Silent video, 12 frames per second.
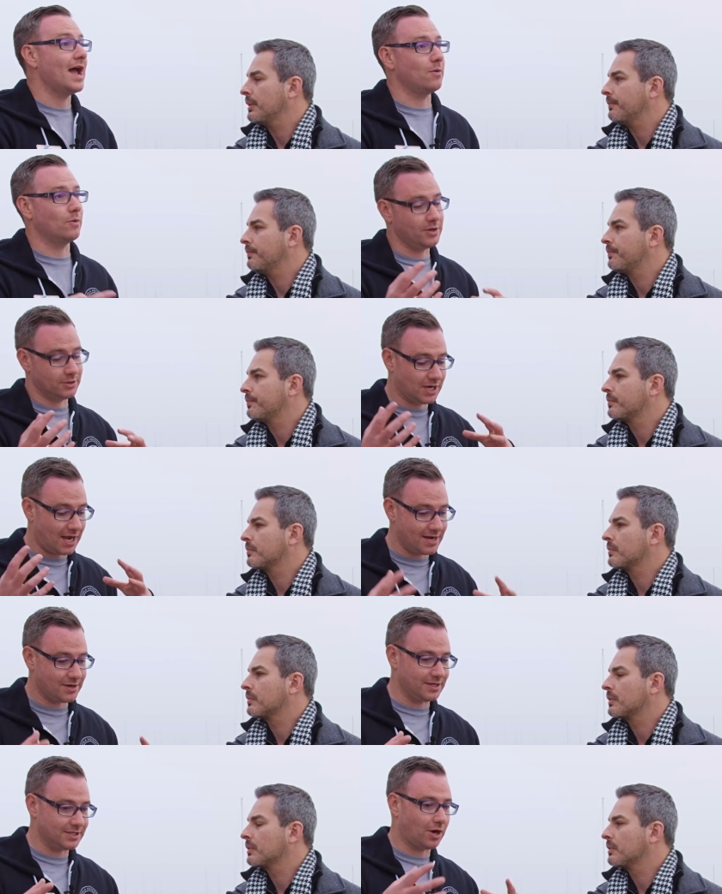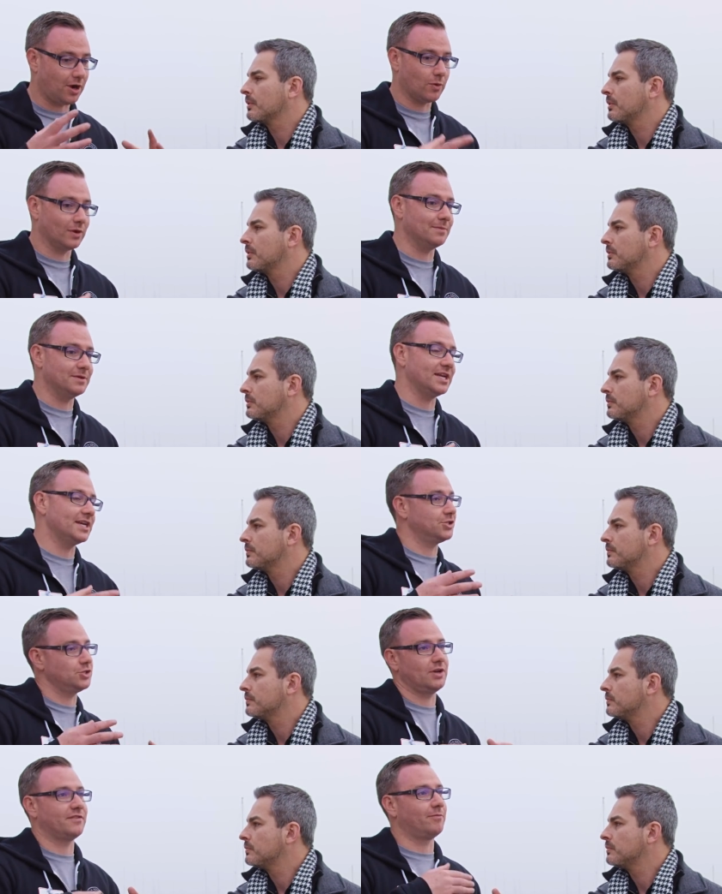Speaker 1: And when you're tied to these hardware limitations,
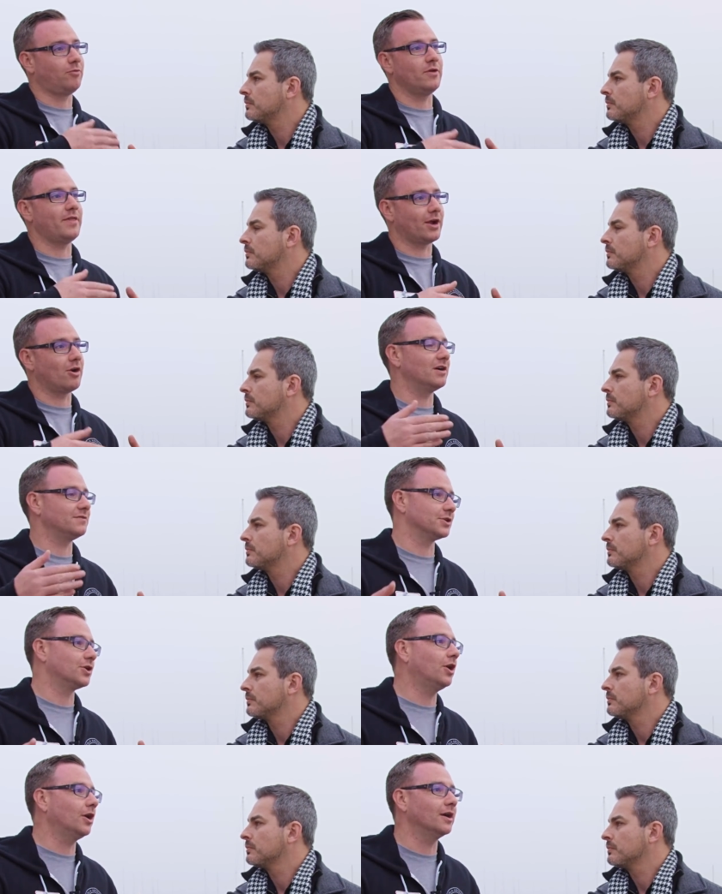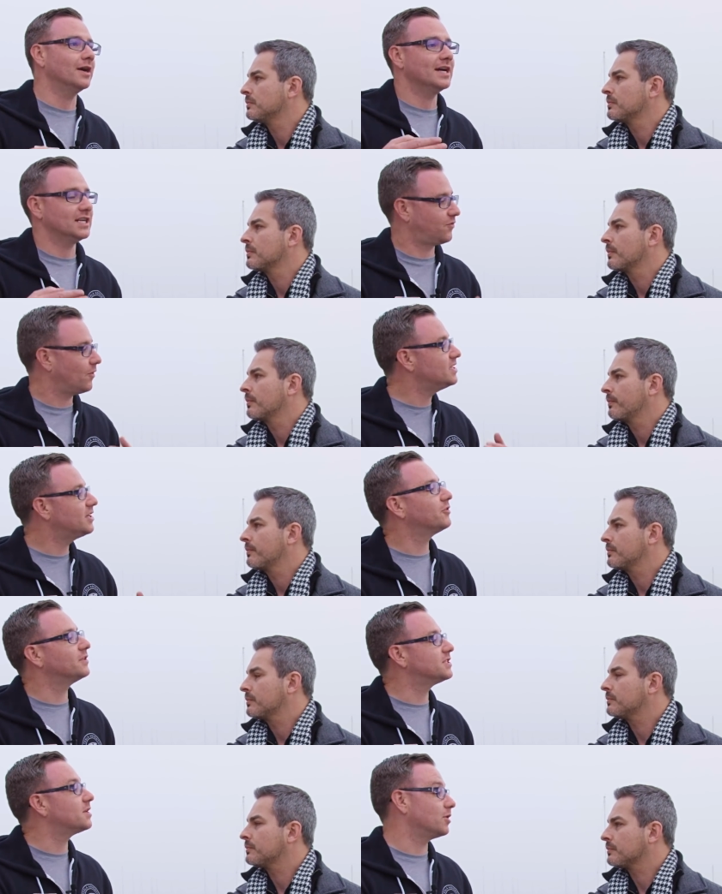you have to deploy that car after car. It's very different
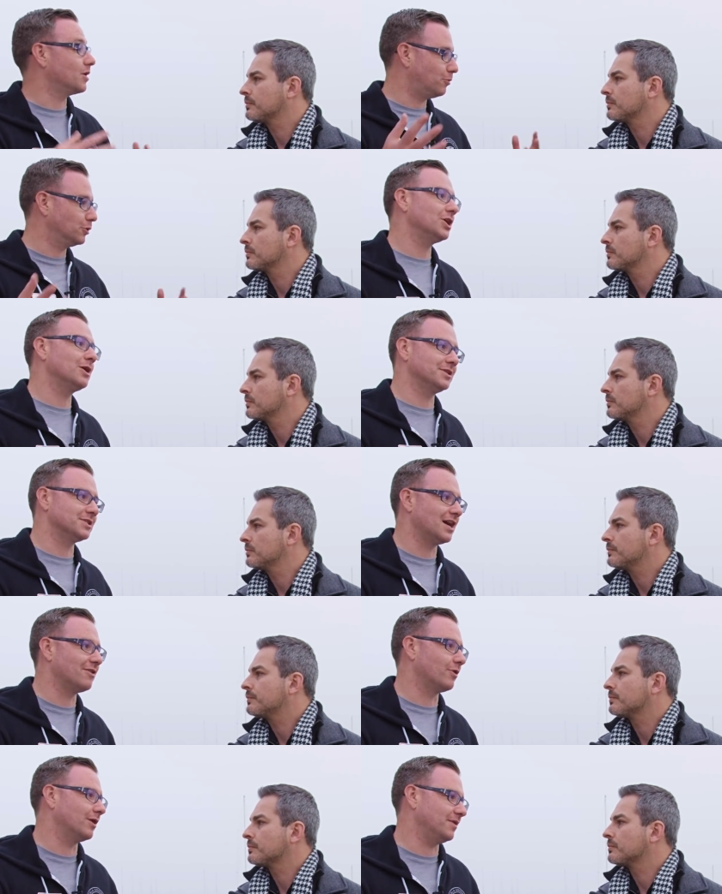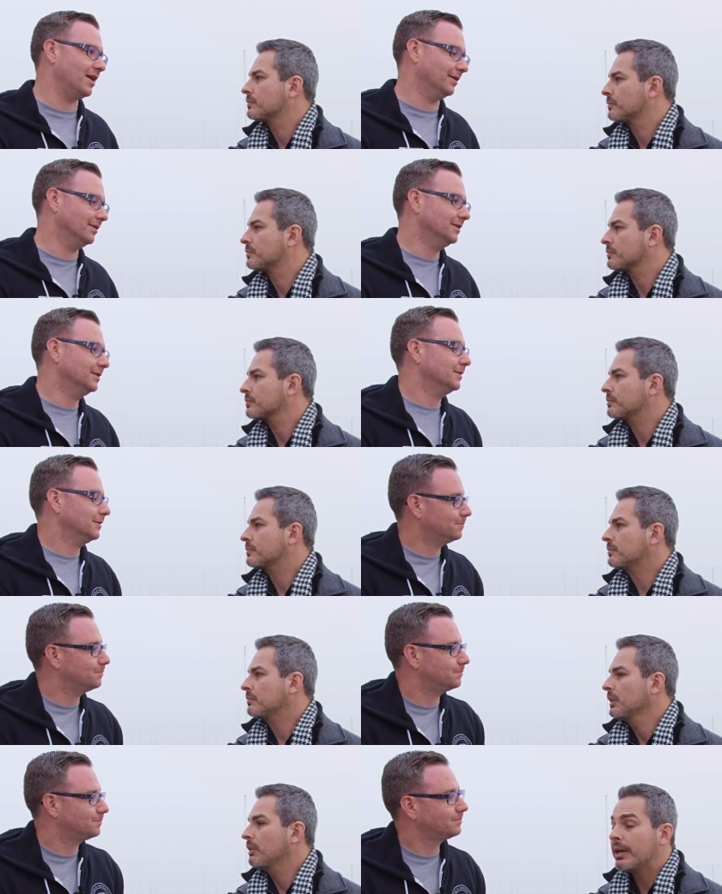than something you can push out with a software update.
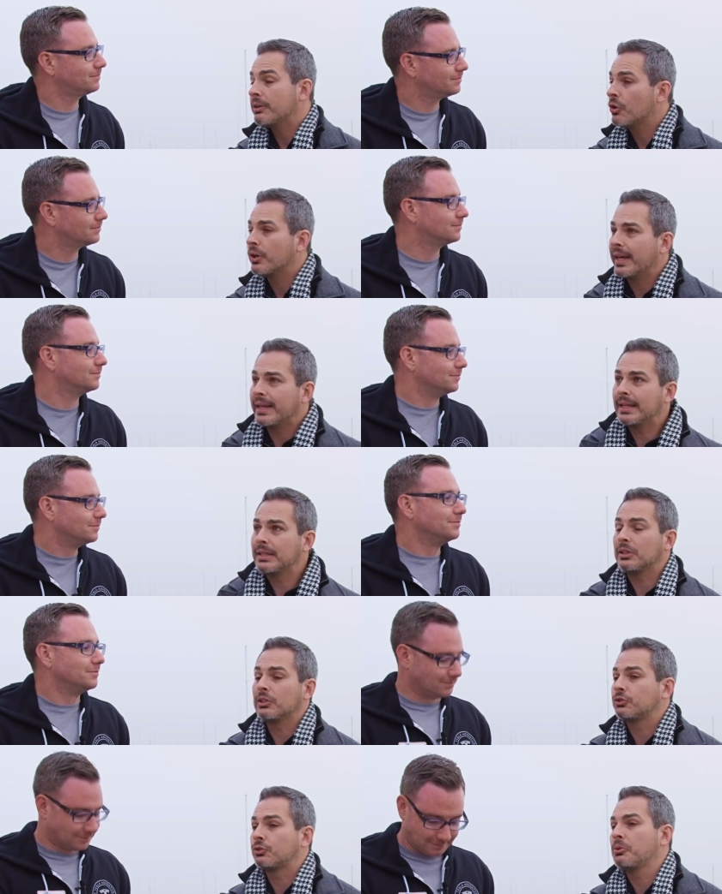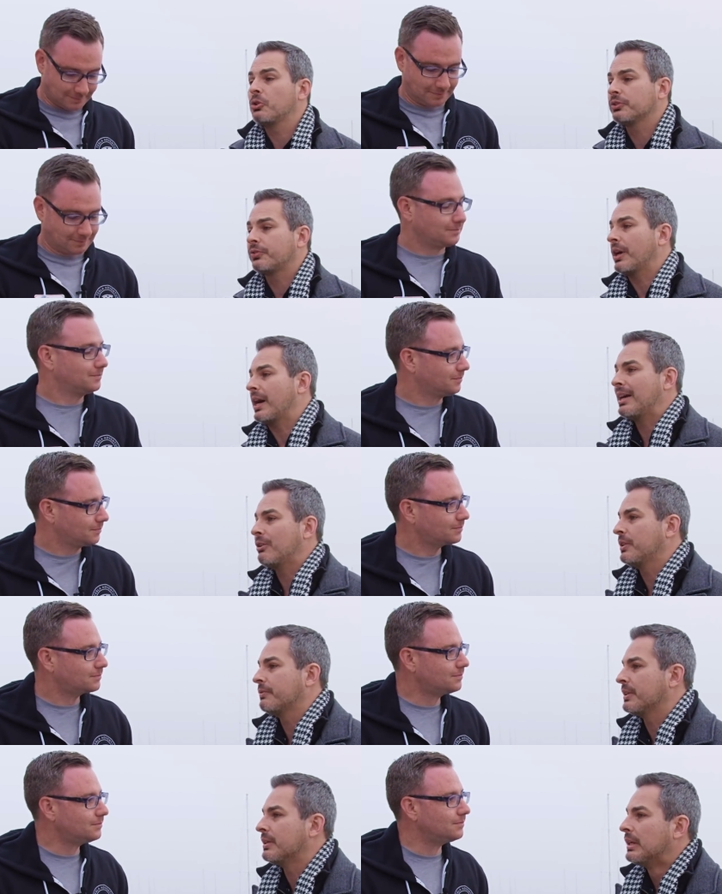
Speaker 2: Uh, no, and, and to be honest with you, I don't
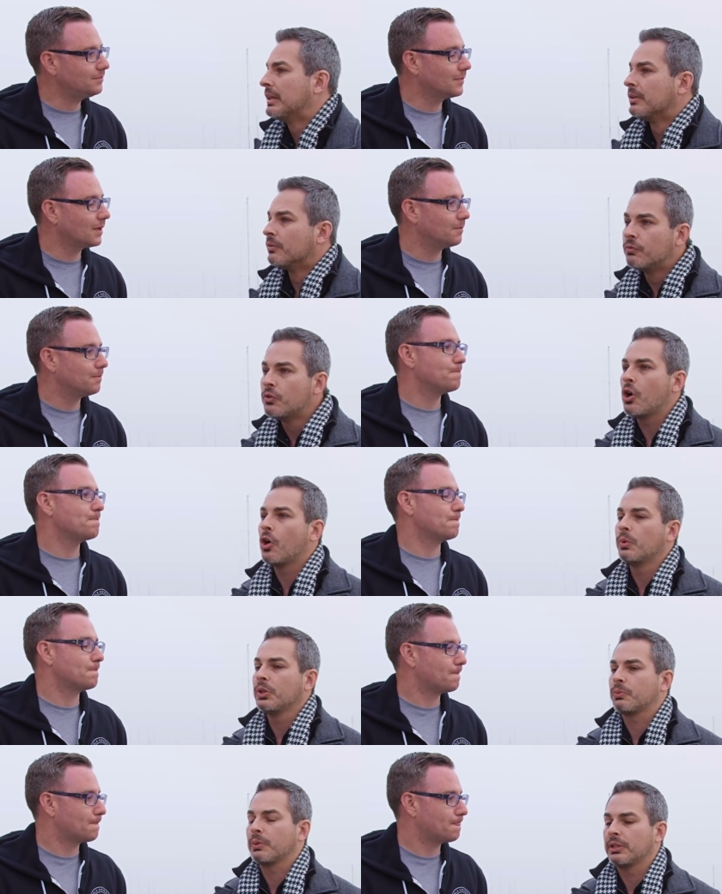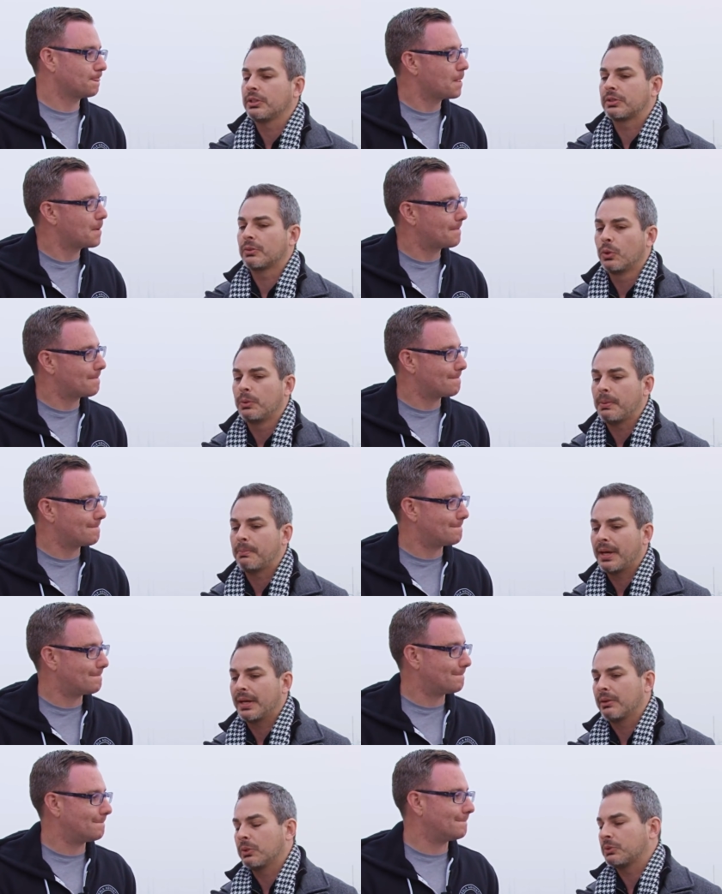even know which one is would be
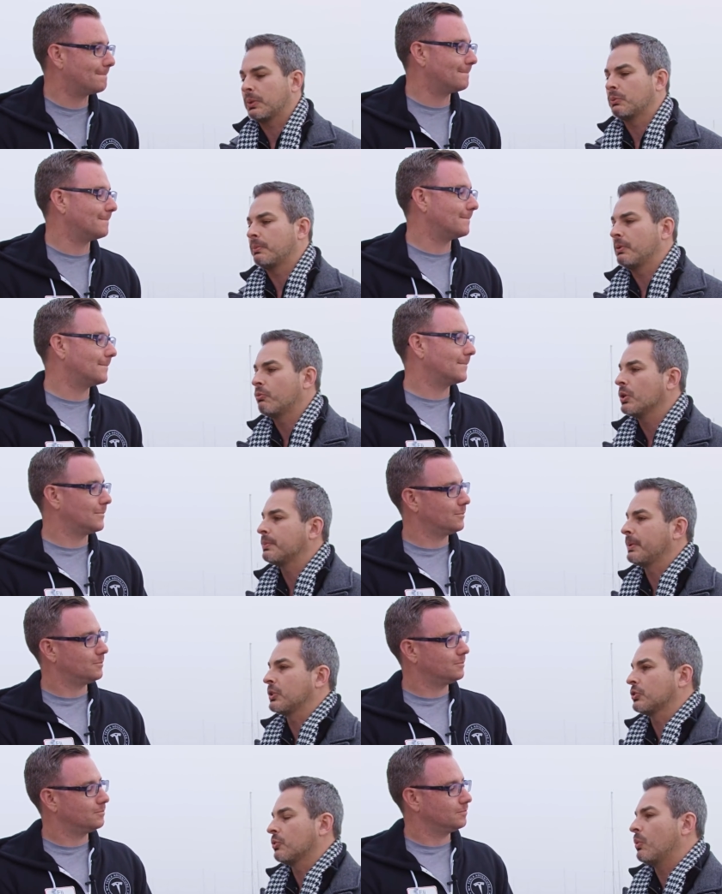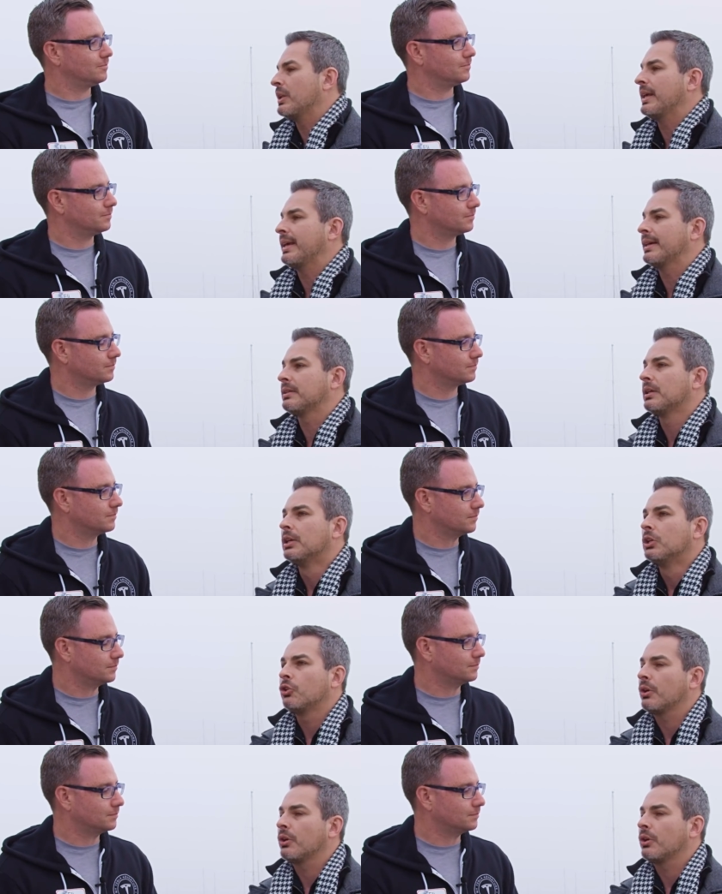better, which one would be worse. Because on one hand, you know,